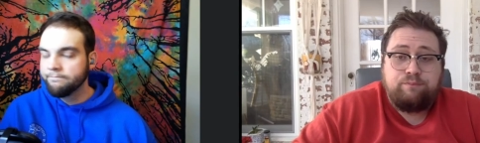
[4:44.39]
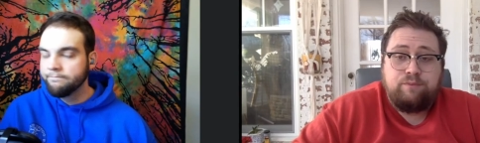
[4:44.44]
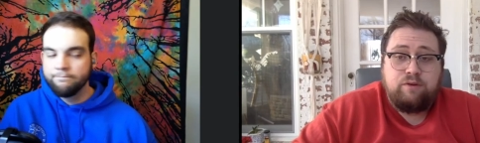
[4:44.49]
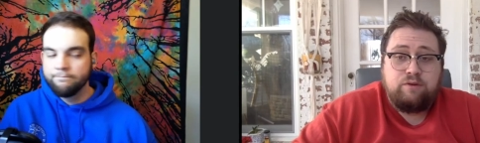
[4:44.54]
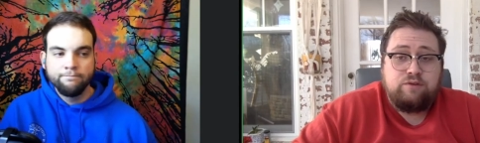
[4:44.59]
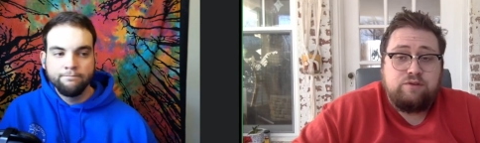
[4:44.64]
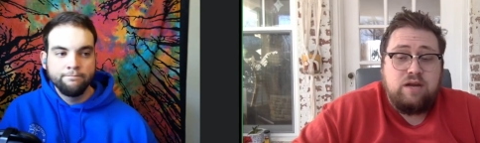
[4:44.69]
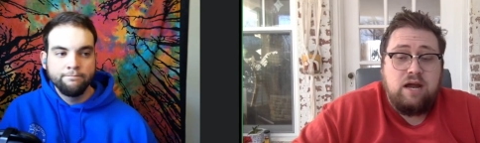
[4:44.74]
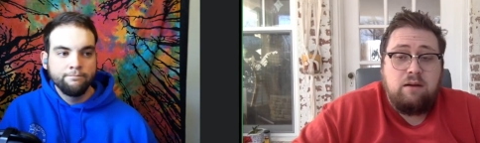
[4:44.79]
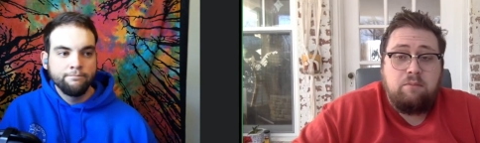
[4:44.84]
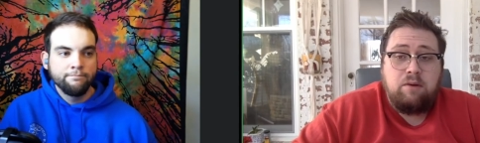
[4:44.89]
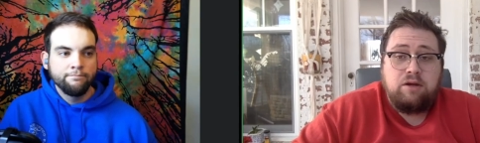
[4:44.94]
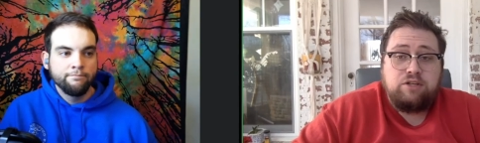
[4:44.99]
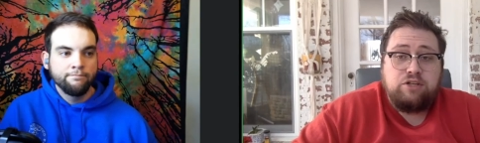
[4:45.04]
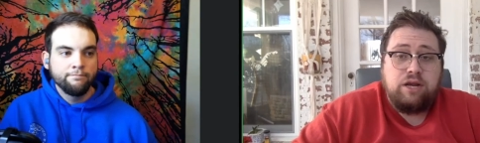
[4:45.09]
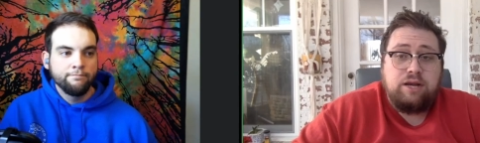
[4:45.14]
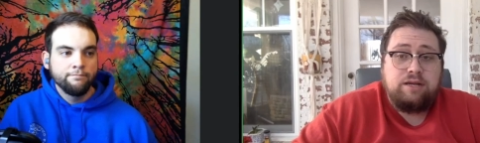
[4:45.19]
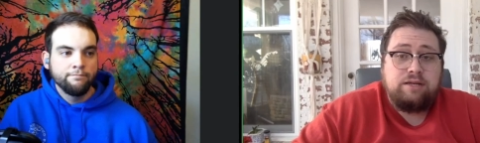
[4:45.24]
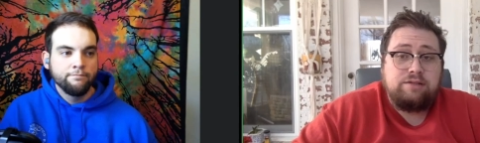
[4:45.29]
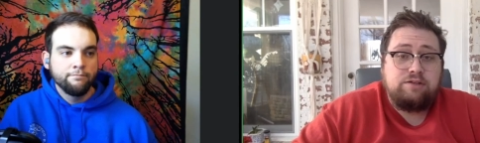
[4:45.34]
Speaker 1: there's not
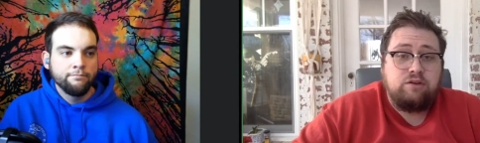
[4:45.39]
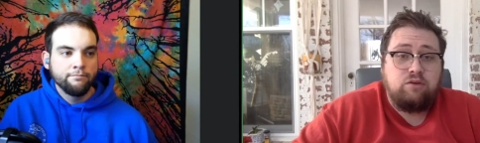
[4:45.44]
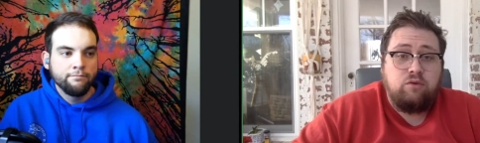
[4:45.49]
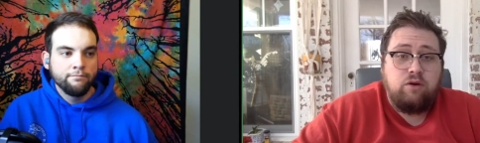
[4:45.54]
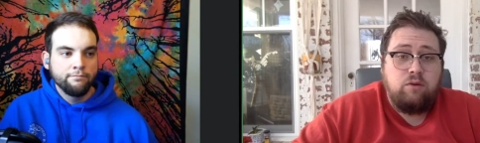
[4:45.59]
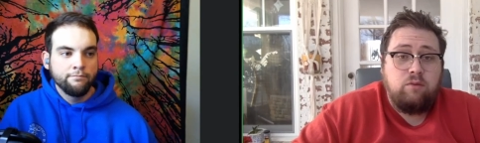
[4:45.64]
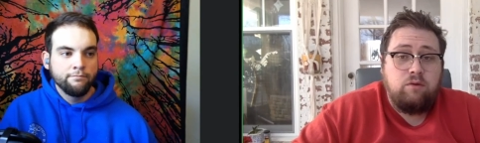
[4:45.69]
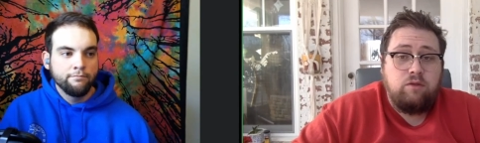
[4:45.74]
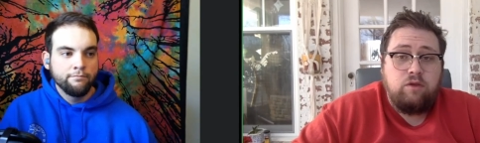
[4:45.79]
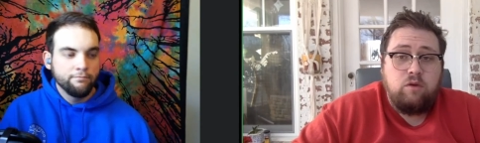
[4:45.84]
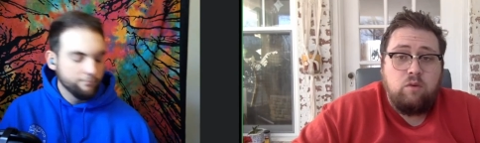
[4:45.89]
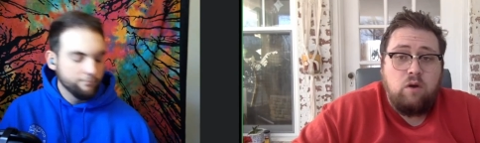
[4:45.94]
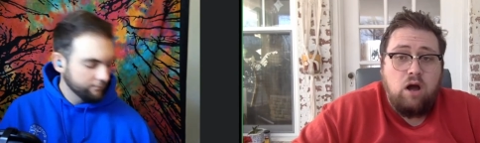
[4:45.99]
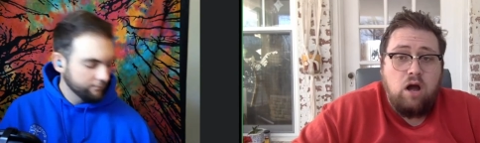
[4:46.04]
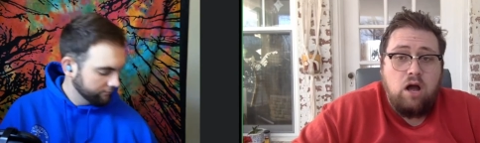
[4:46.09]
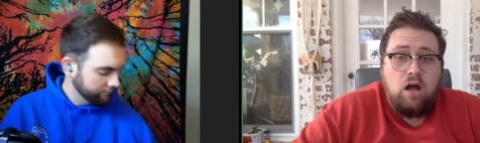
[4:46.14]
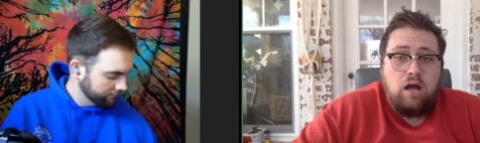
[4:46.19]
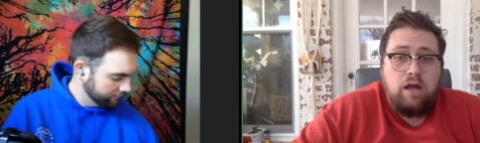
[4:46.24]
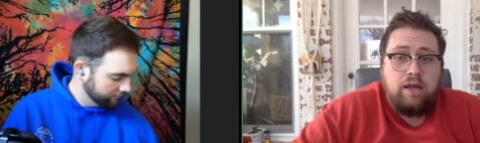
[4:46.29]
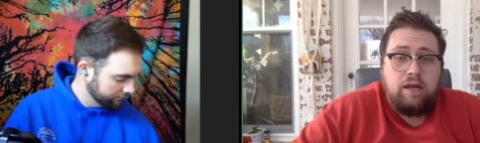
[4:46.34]
much I disagree with you
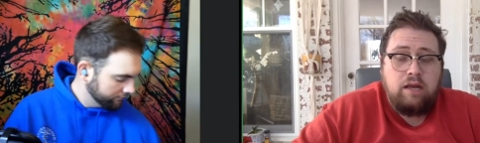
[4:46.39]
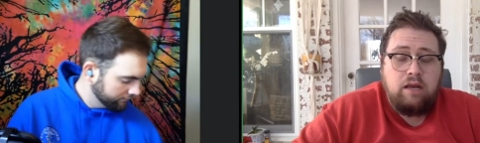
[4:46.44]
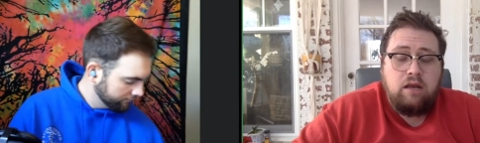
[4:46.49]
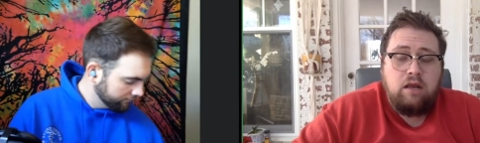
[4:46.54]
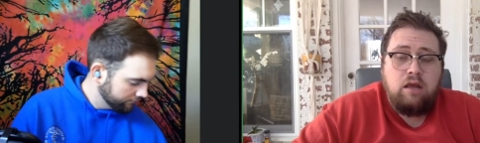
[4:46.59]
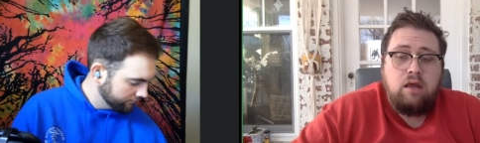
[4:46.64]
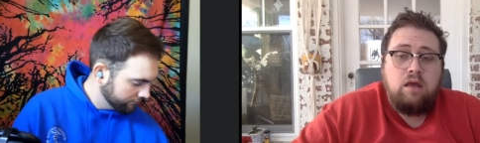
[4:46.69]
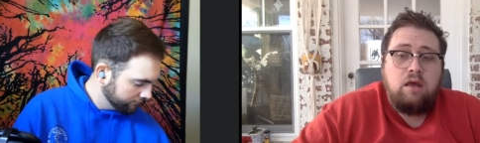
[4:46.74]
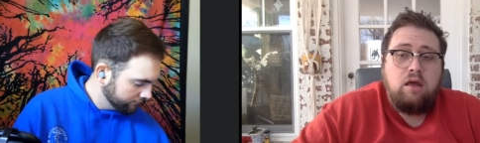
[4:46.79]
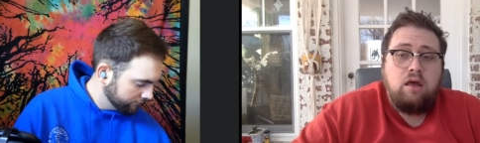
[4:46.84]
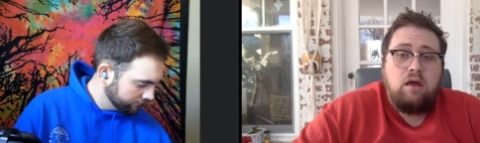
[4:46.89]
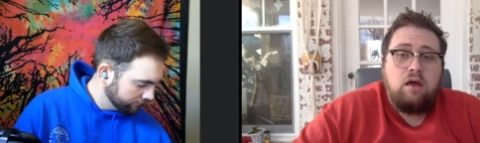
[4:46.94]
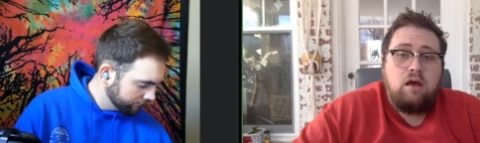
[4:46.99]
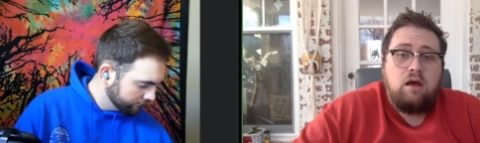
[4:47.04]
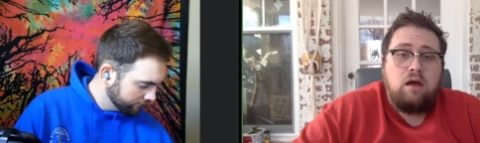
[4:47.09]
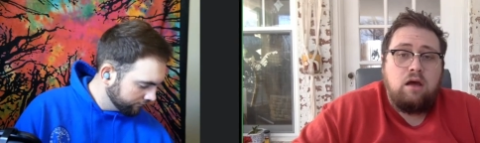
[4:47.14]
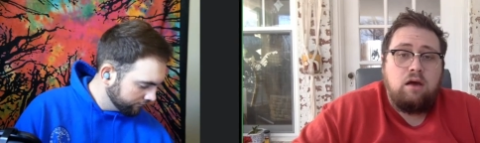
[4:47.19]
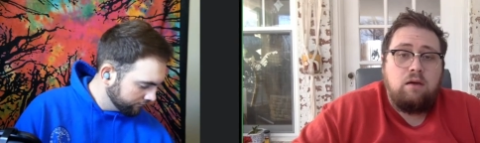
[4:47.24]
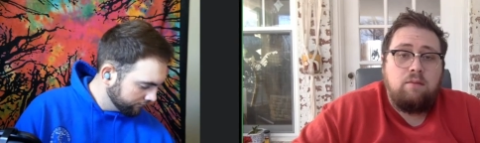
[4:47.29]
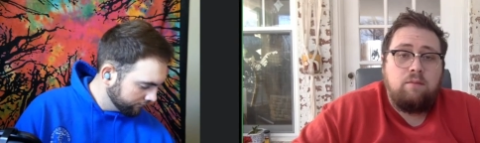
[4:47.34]
on.
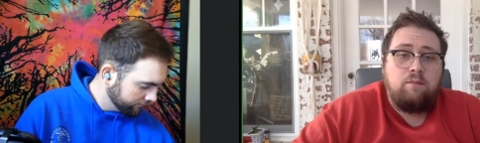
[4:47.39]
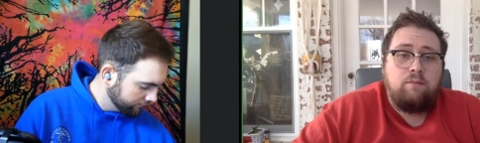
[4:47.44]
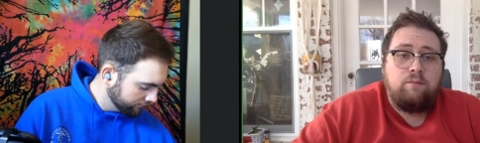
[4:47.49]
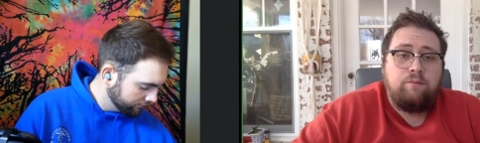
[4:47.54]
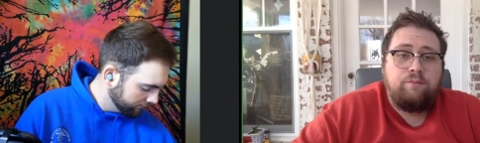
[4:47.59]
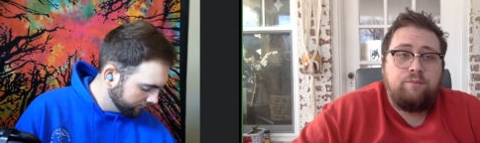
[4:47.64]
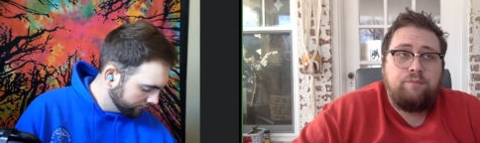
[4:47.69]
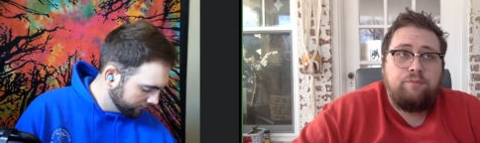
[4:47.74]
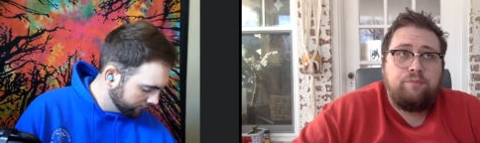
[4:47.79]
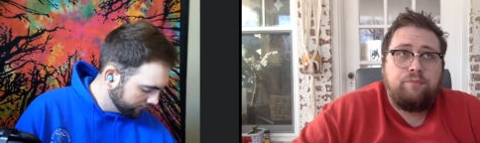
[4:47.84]
Um,